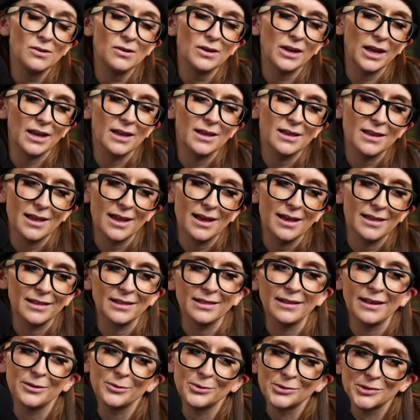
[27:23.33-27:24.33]
okay, yeah, the
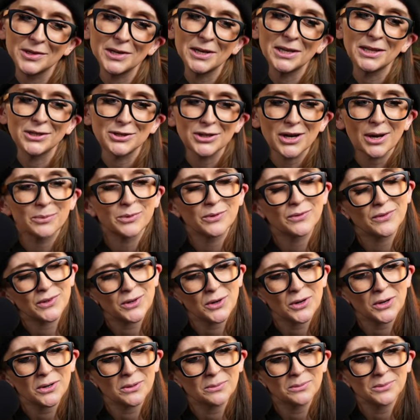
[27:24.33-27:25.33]
light was hitting the tops of his
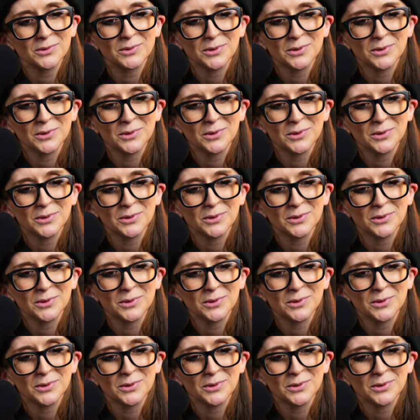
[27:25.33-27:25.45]
arms,